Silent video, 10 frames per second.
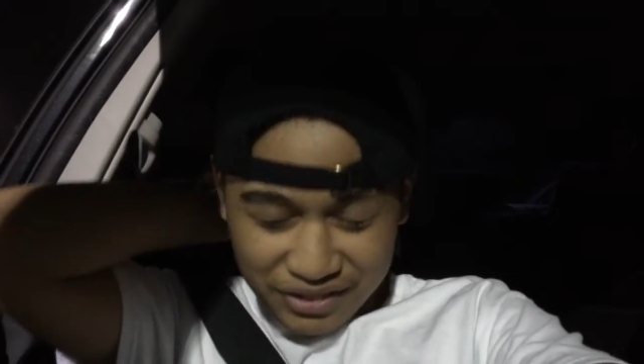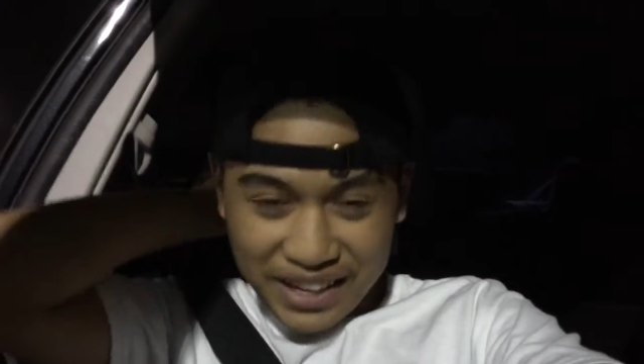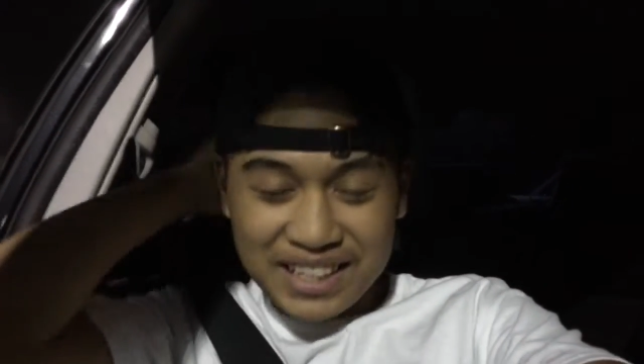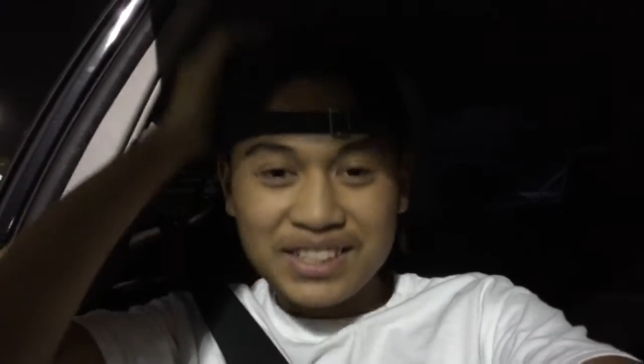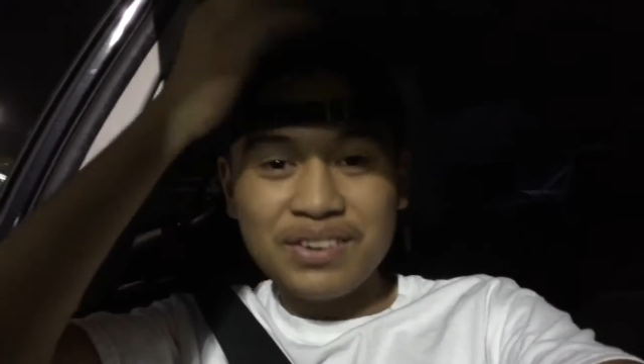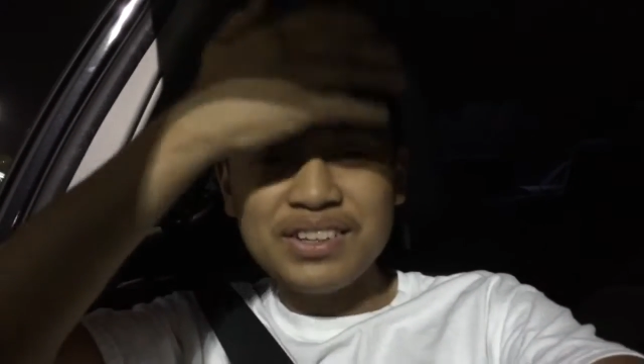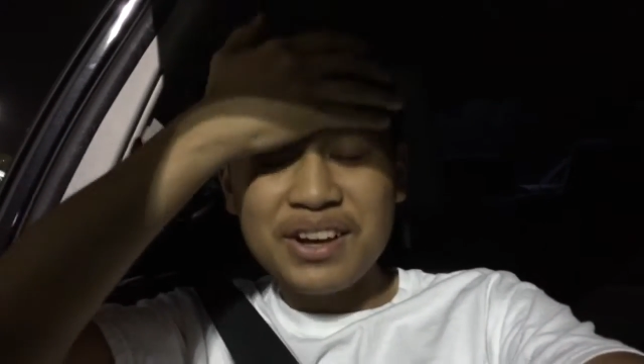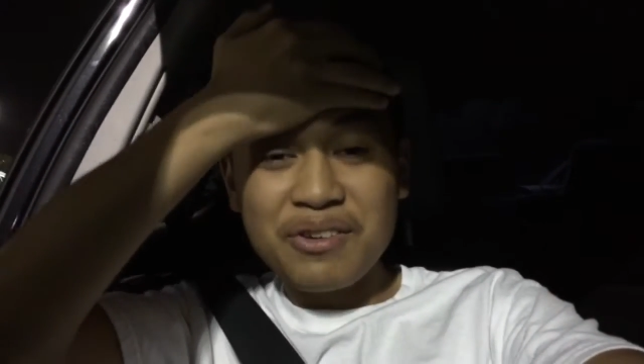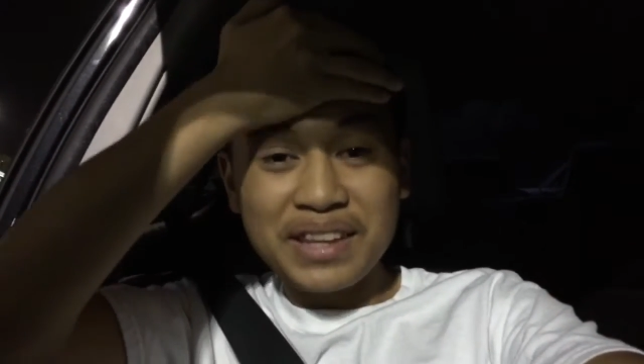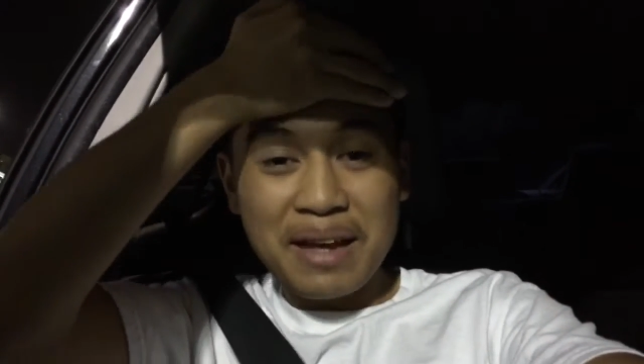If you guys don't
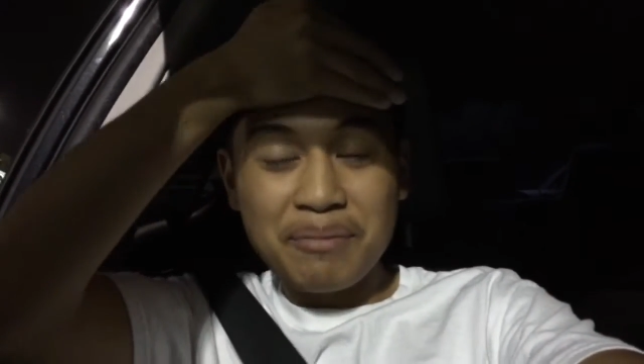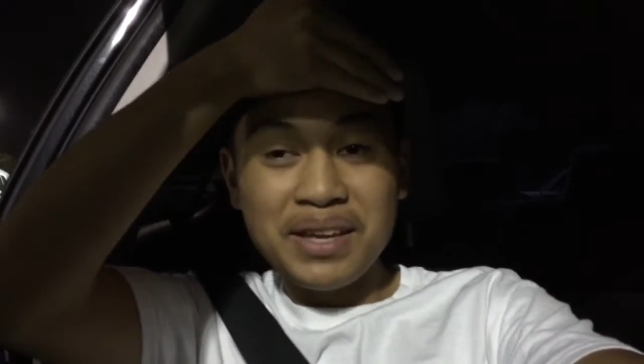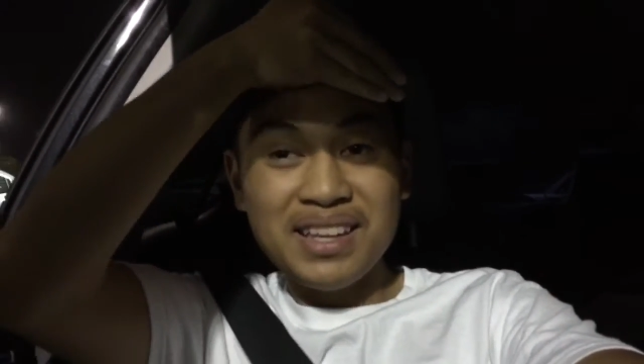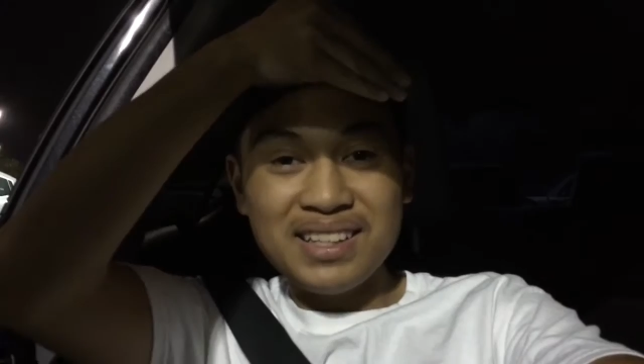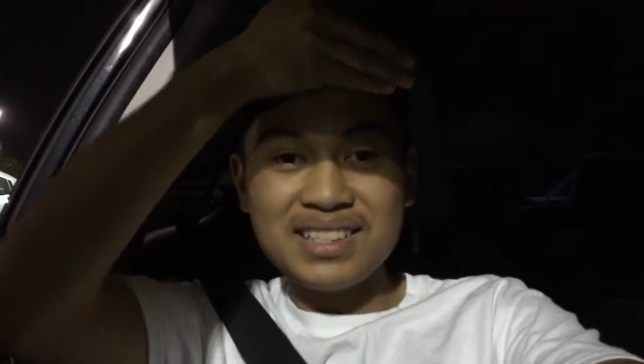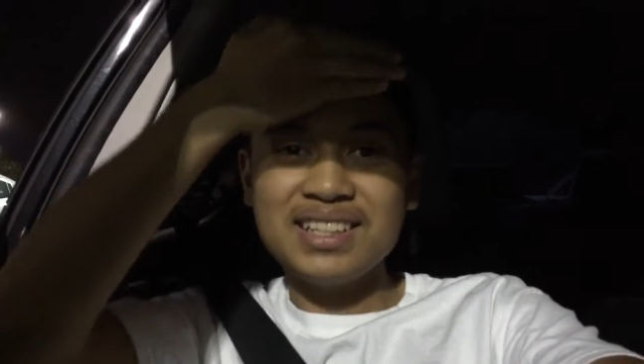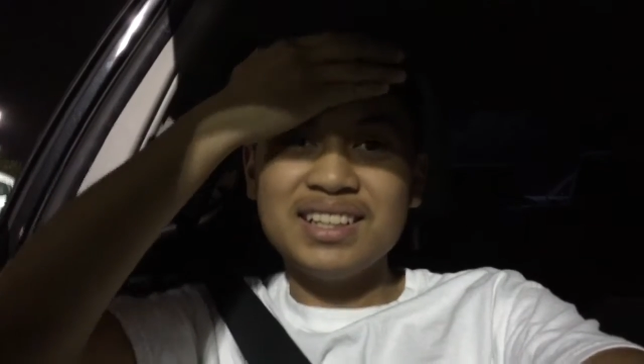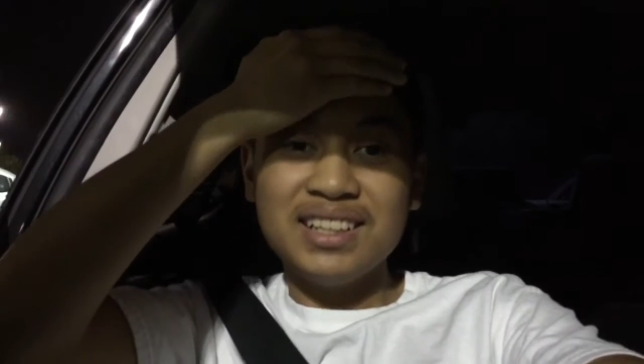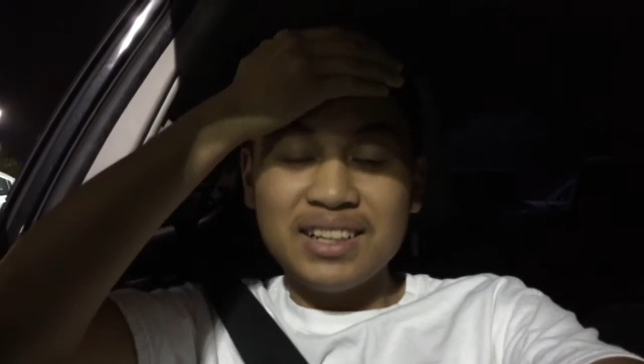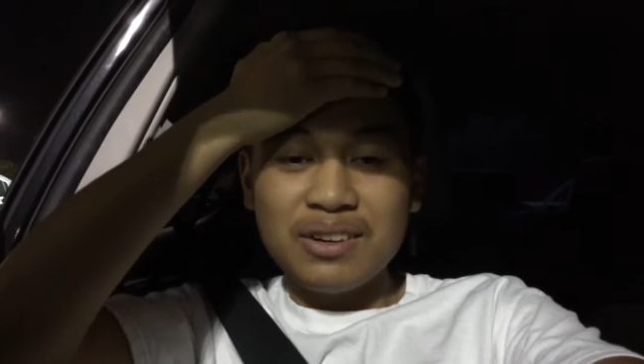know what that means,
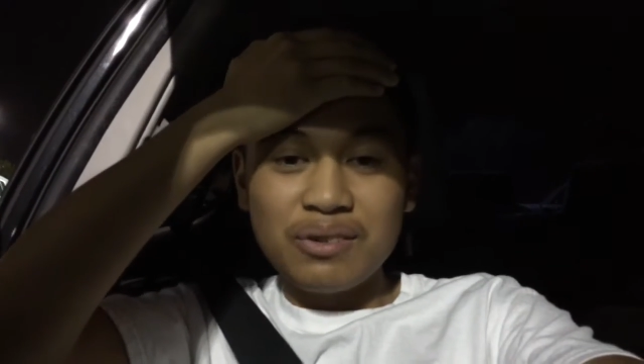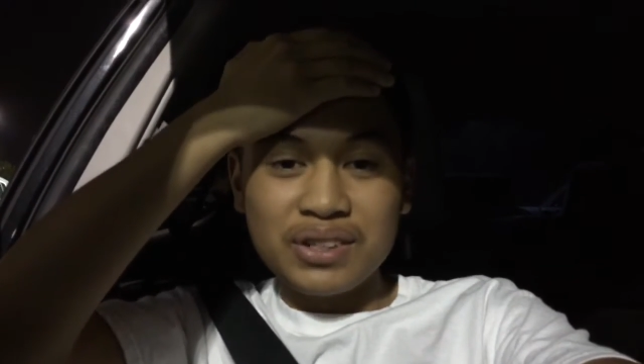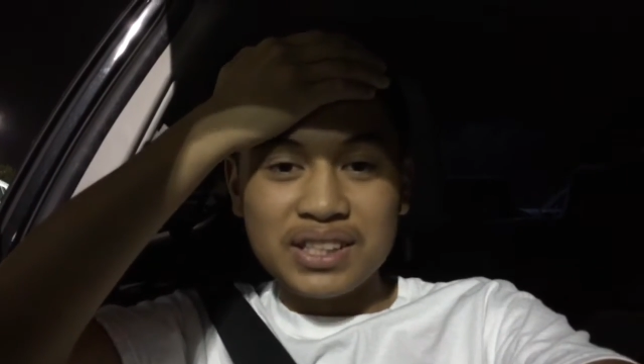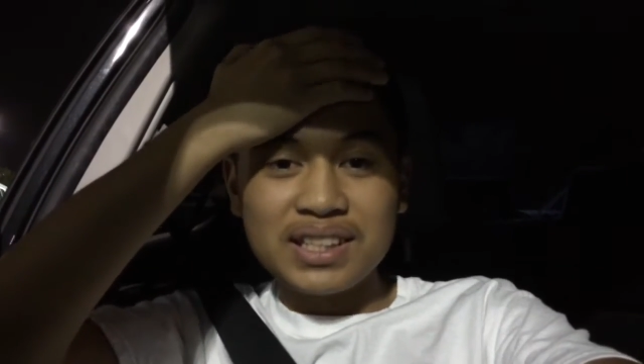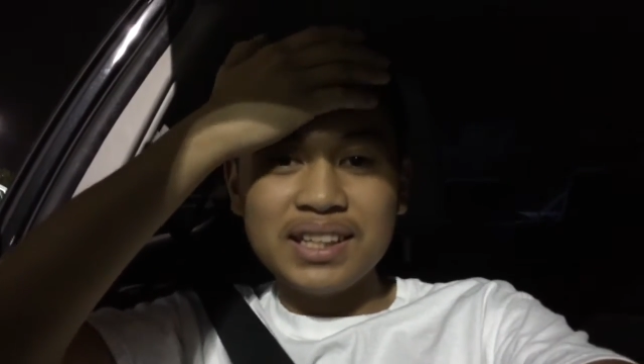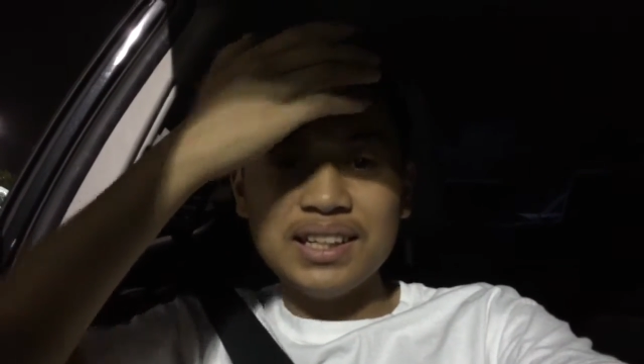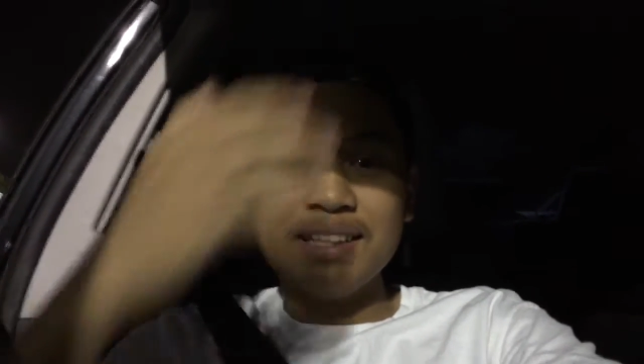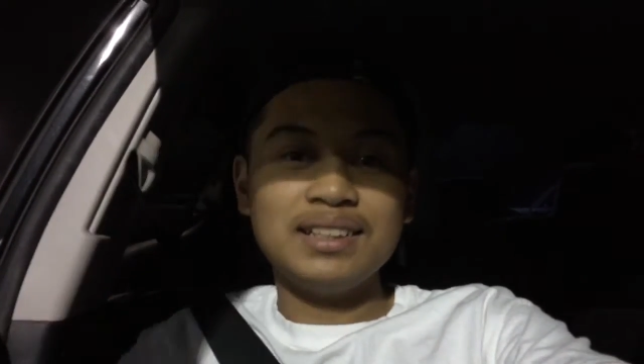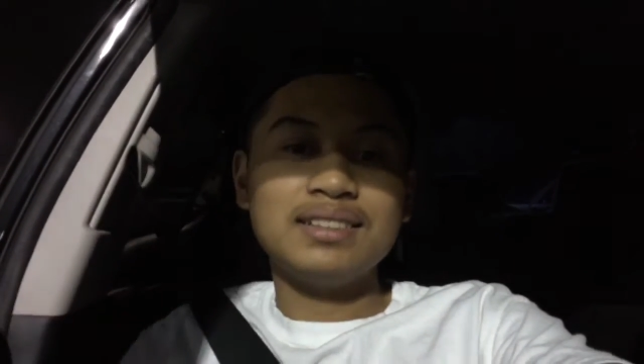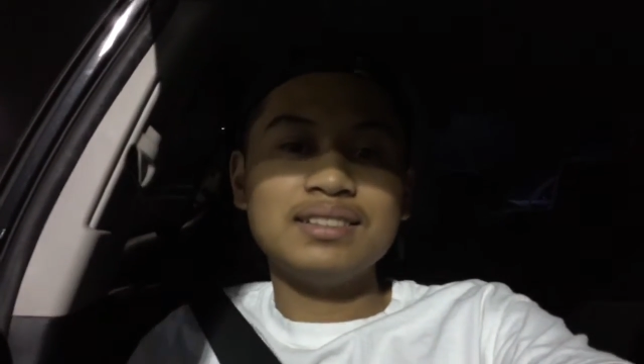we're just gonna,